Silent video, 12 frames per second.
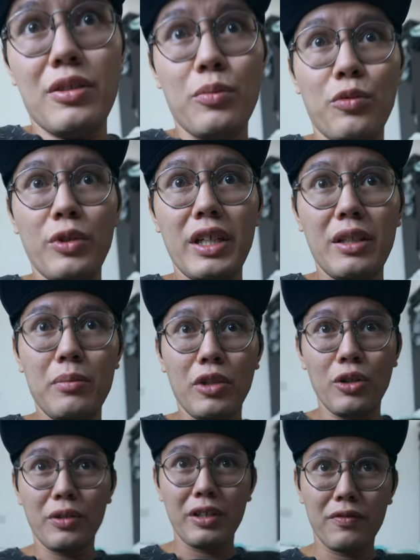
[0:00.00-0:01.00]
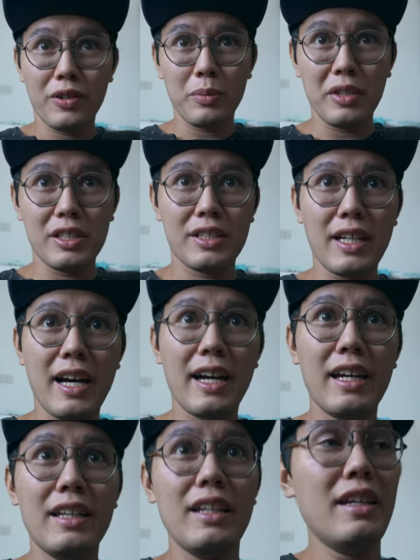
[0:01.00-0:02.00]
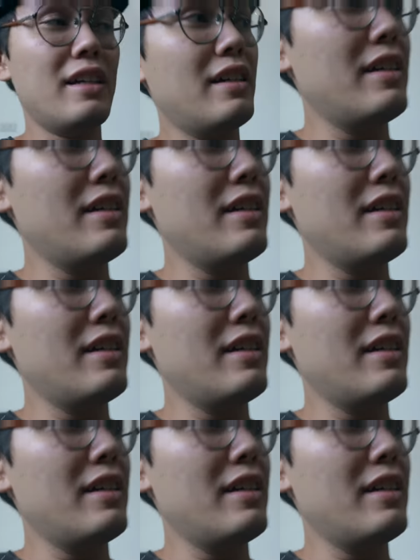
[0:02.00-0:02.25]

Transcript: some wind blowing from the side